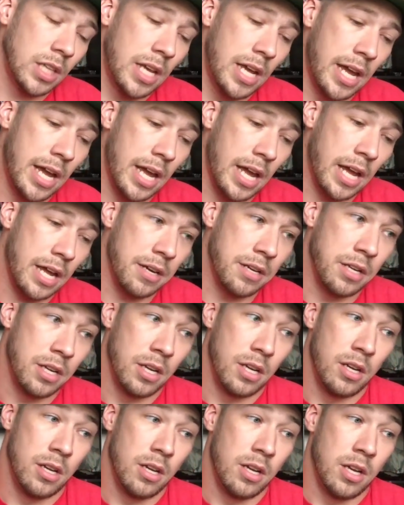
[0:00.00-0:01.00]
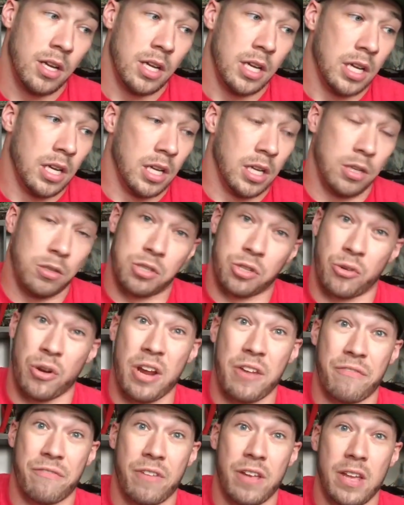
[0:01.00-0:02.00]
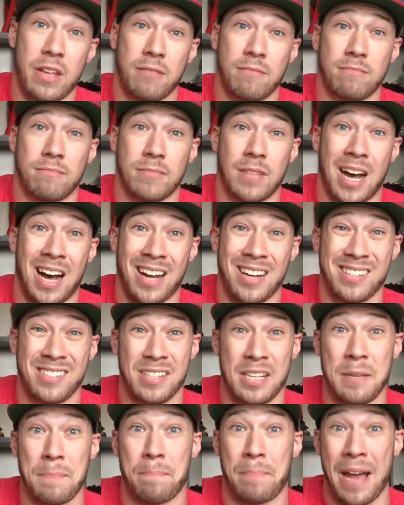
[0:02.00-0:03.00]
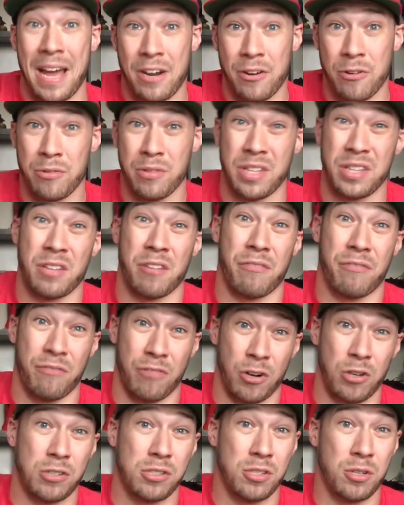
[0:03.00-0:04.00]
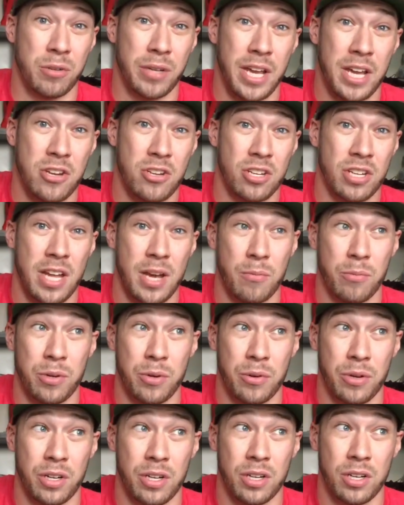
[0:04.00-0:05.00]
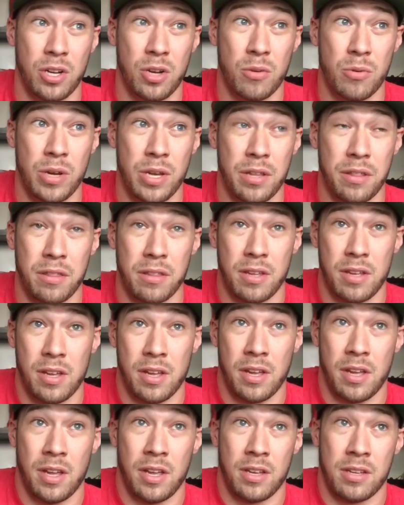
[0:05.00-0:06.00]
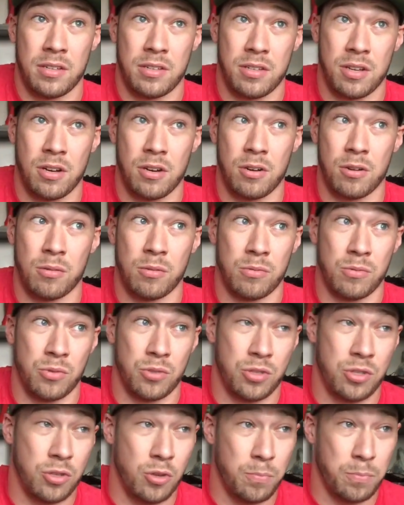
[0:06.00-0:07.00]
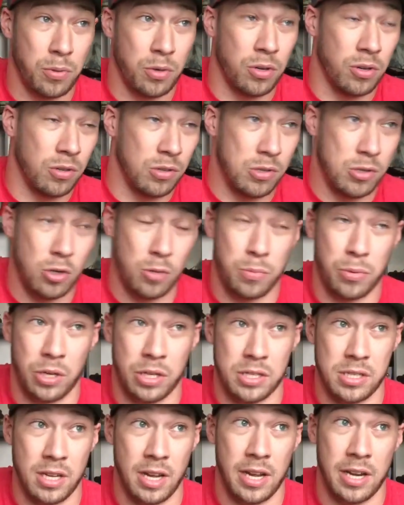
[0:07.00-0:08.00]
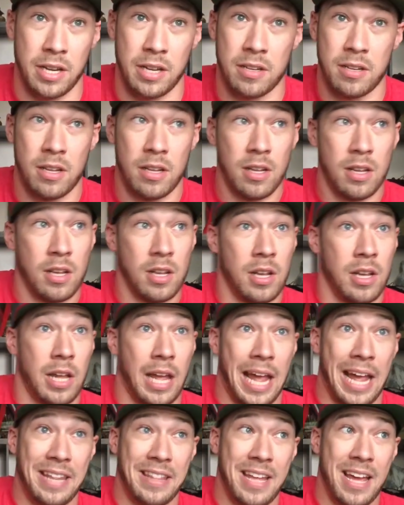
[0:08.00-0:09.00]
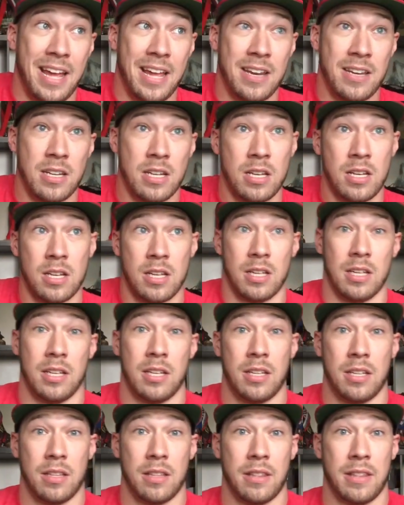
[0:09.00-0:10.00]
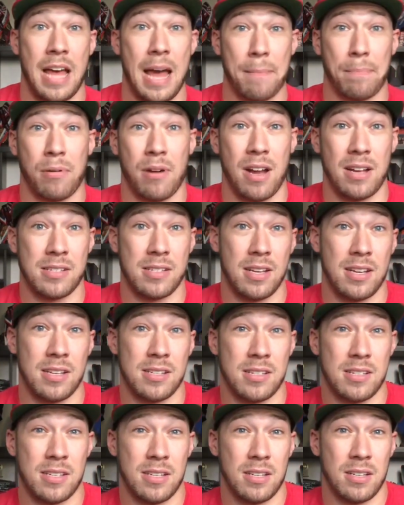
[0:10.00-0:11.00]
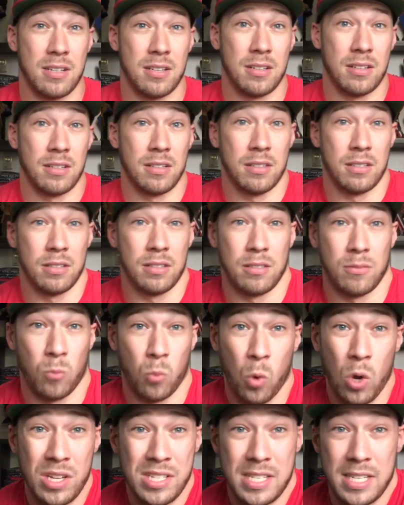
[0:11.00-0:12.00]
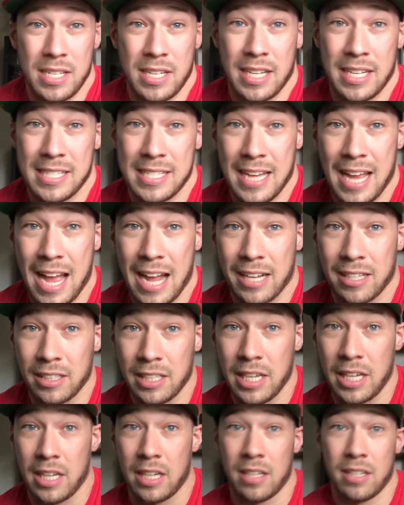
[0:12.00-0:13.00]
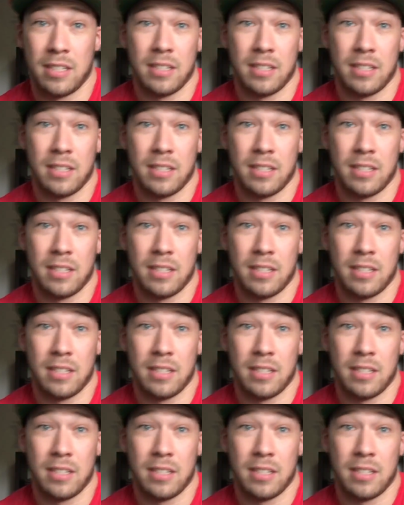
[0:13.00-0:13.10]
and it was a great fit. Honestly, better than the first location that we were gonna go with. So super, super excited. And then that process wasn't exactly